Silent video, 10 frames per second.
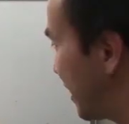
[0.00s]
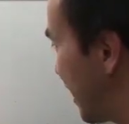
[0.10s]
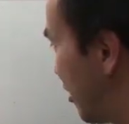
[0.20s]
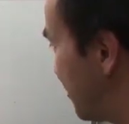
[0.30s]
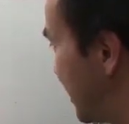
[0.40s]

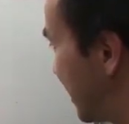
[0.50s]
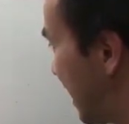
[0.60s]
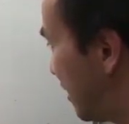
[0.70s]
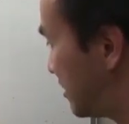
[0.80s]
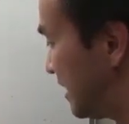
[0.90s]
L being
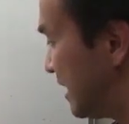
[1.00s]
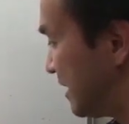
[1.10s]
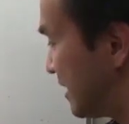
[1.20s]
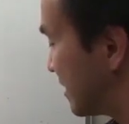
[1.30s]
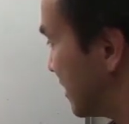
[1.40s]
our
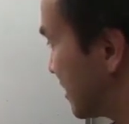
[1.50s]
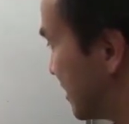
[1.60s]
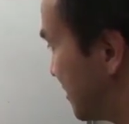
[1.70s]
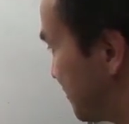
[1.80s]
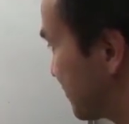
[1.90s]
and